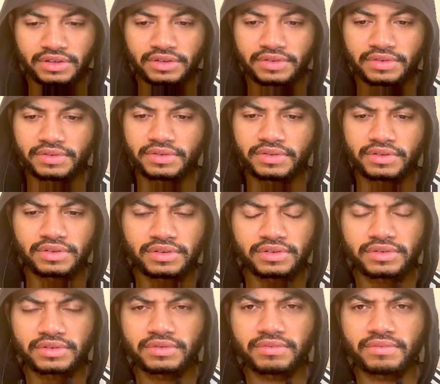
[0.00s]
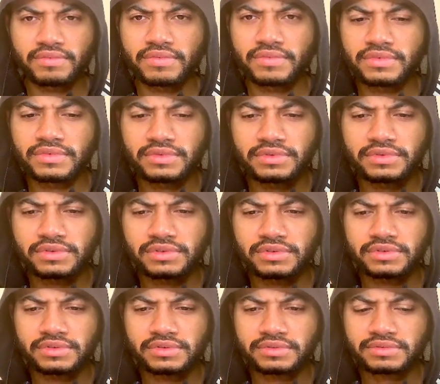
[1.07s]

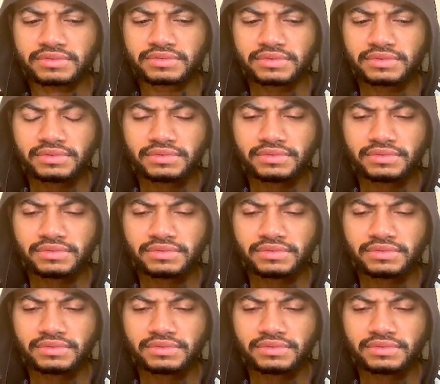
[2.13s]
The person shown says nothing.